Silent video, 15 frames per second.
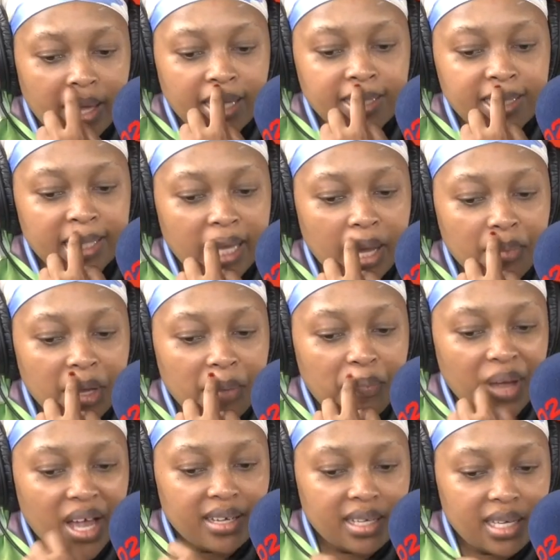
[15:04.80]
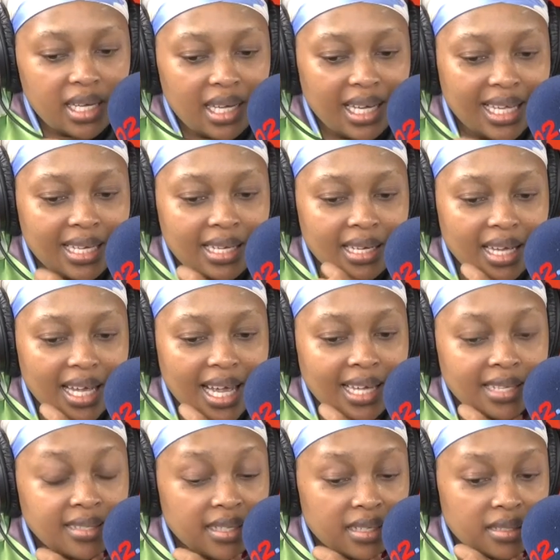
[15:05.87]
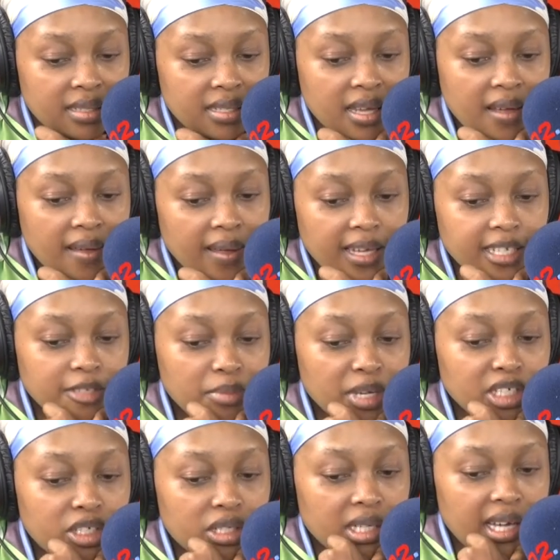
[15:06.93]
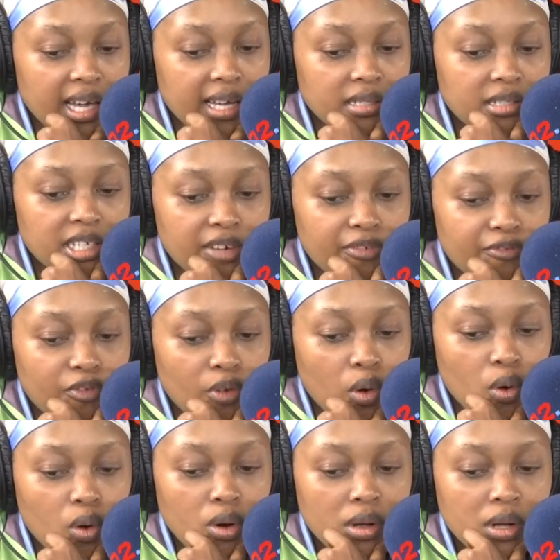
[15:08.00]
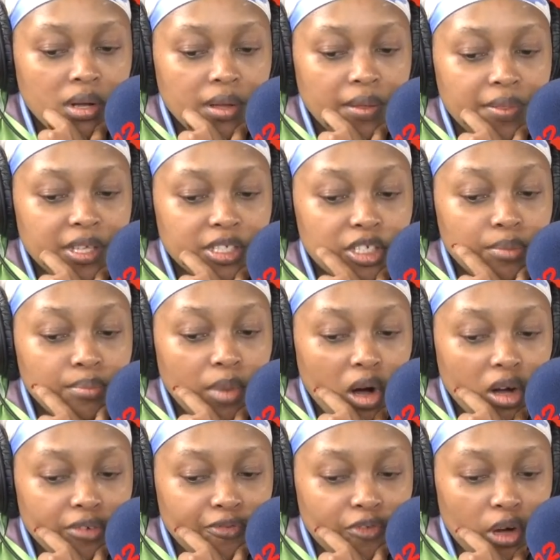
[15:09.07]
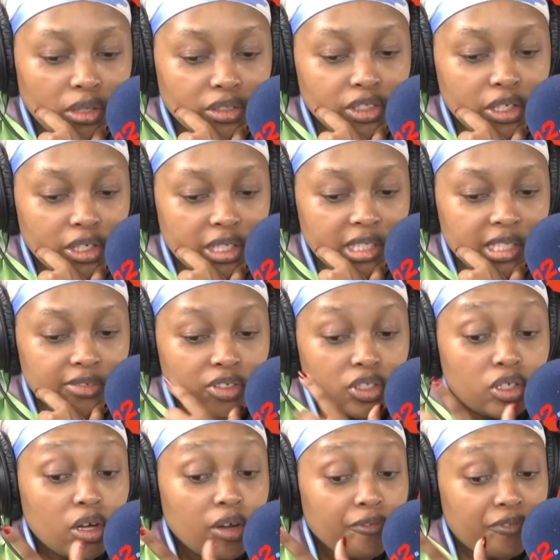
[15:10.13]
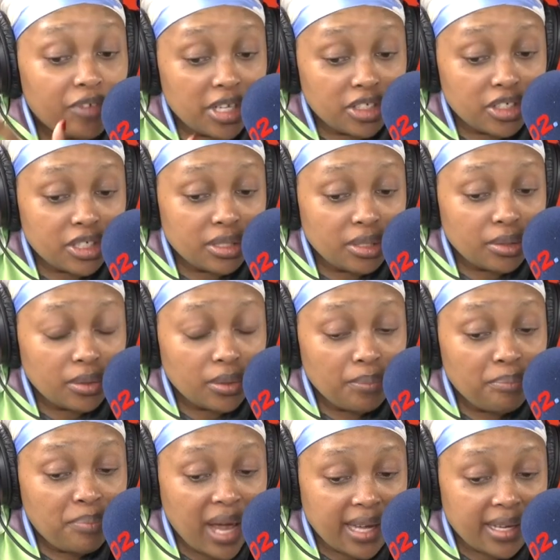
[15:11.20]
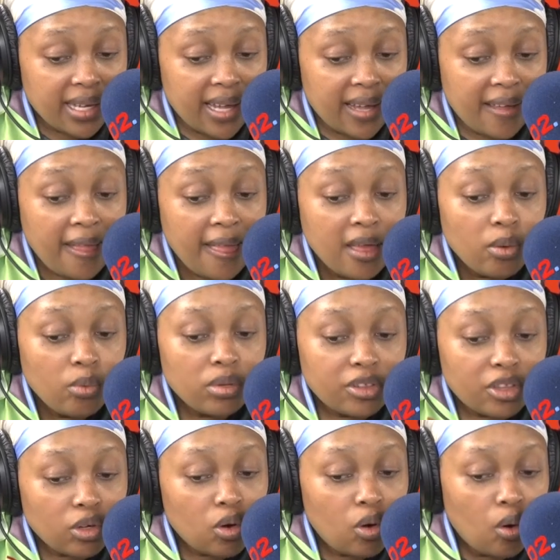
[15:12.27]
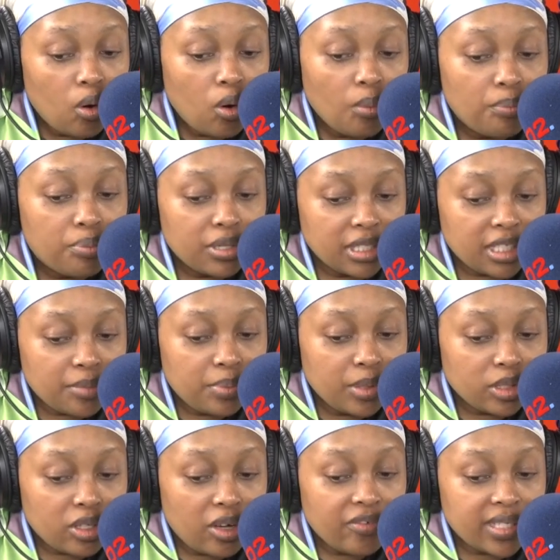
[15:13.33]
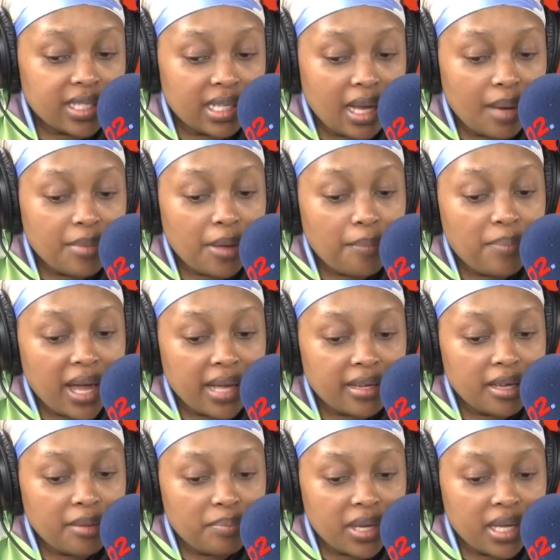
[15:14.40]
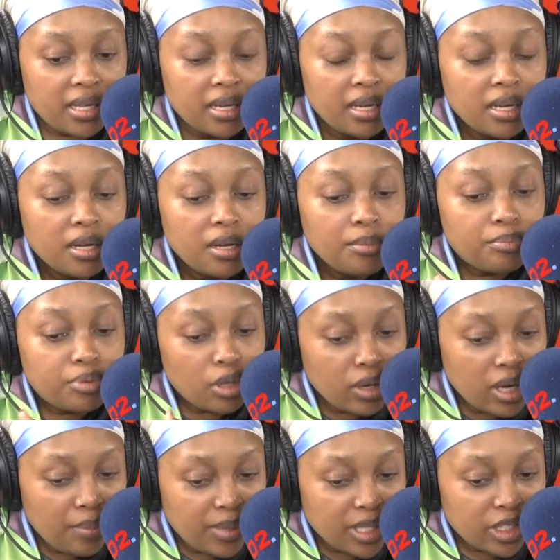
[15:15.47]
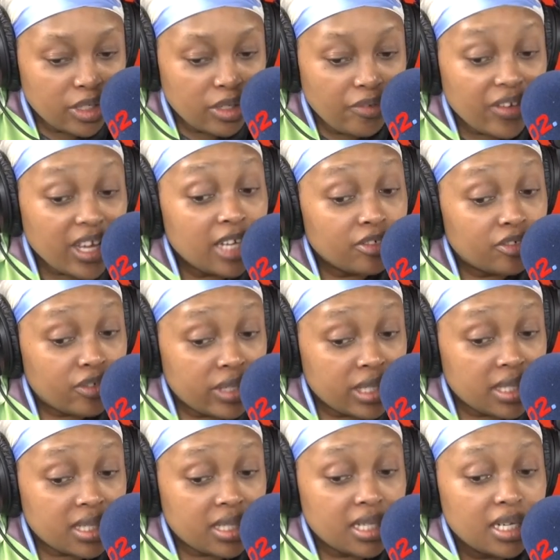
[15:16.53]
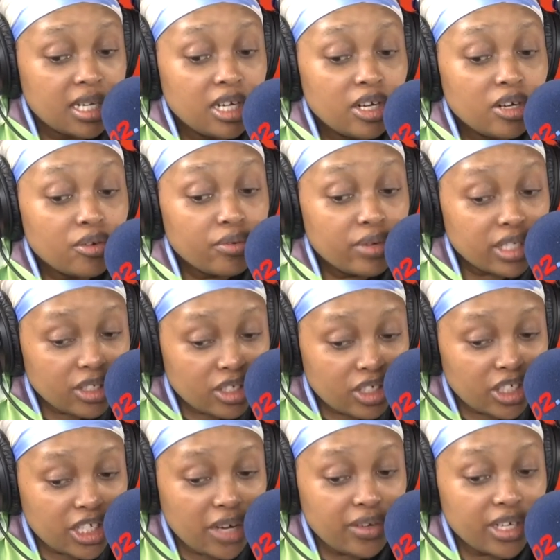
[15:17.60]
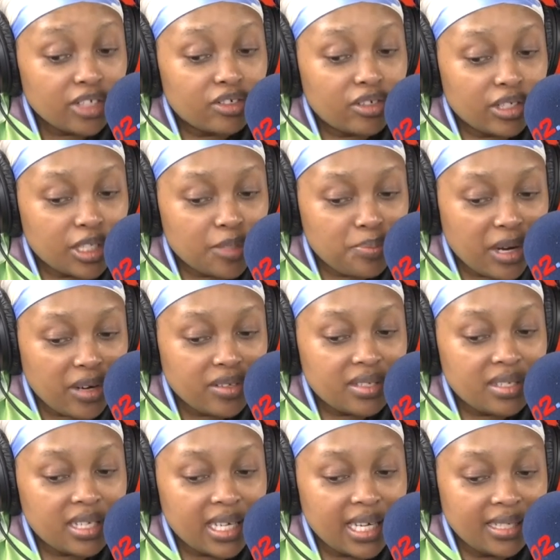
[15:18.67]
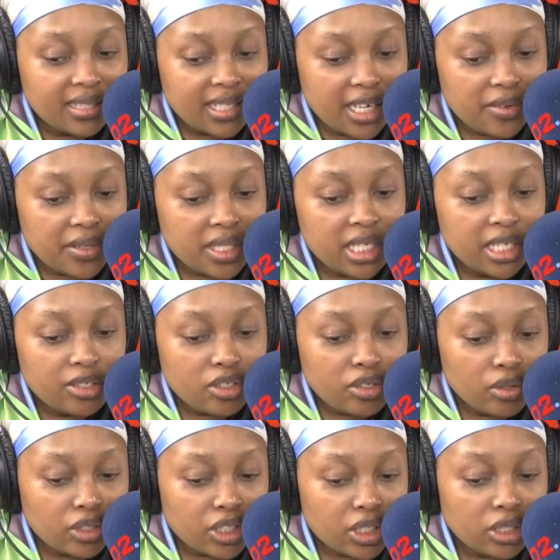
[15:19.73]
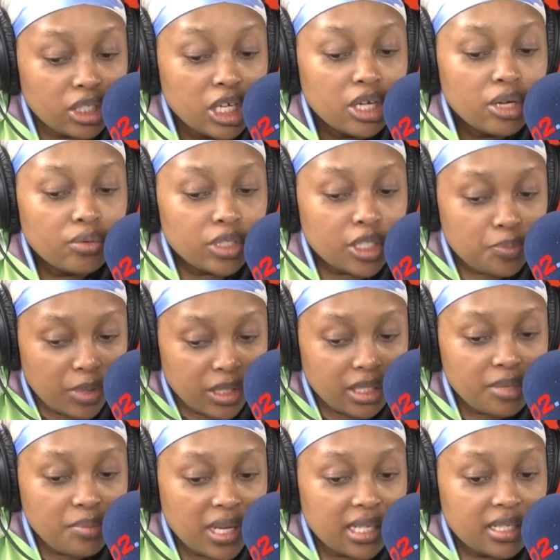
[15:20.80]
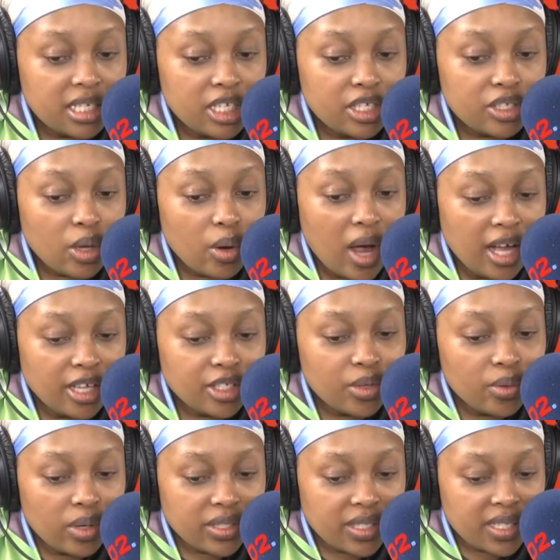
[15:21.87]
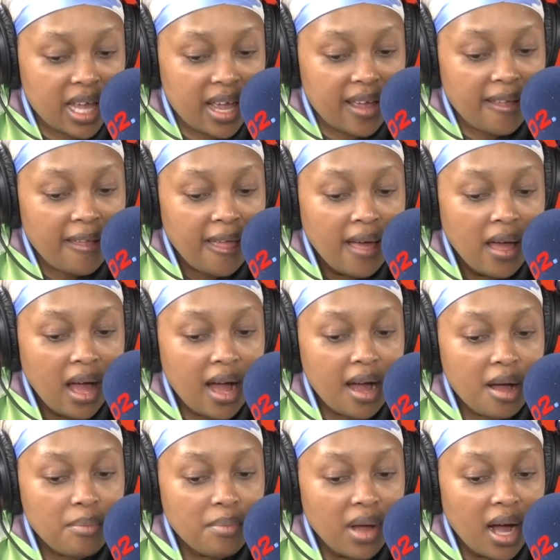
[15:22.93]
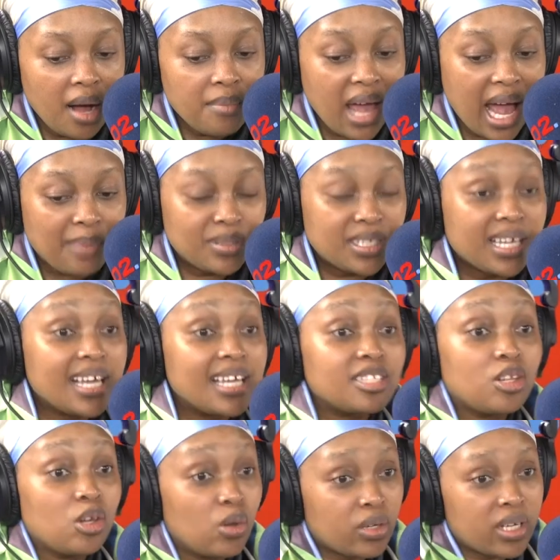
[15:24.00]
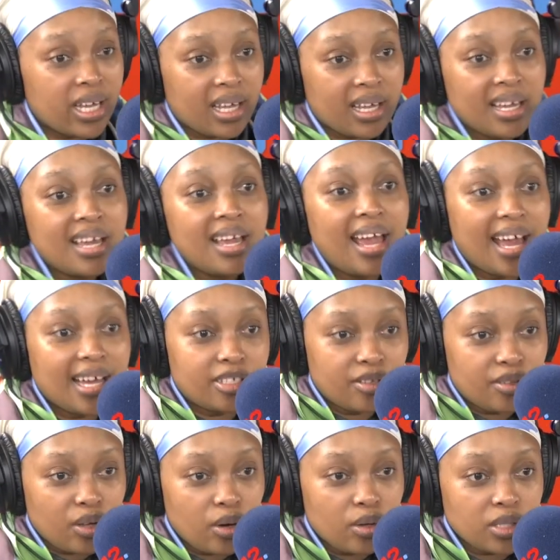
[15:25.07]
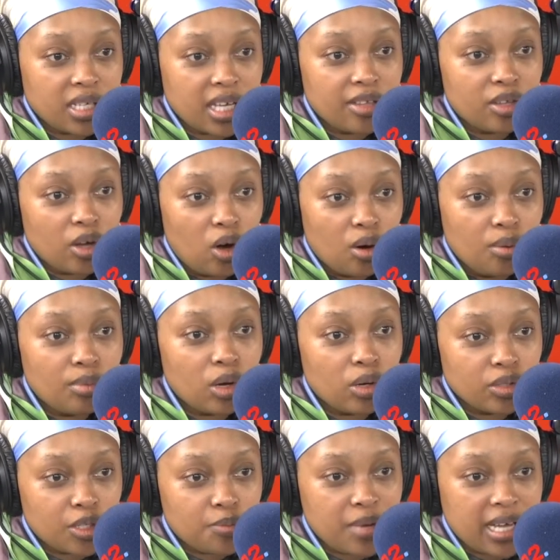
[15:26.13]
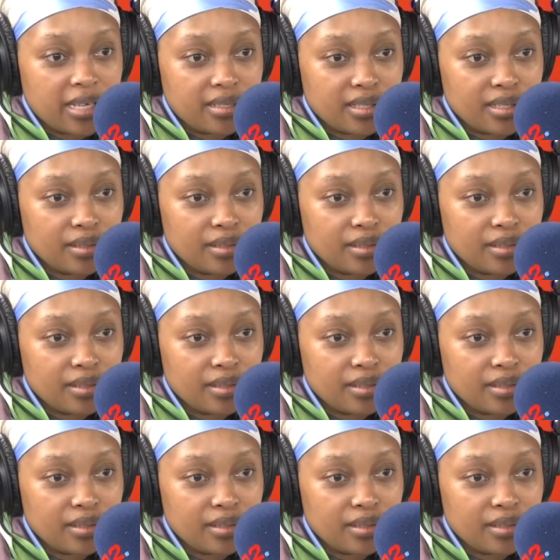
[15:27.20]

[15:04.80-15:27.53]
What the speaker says: Islamic banking, in essence, is meant to cater for the demand for alternatives to conventional banking, with the core principles of Islamic banking being prohibition of interest, risk sharing, transparency, integrity, and social responsibility. So as you are saying, Absa is looking at those in the home loan space.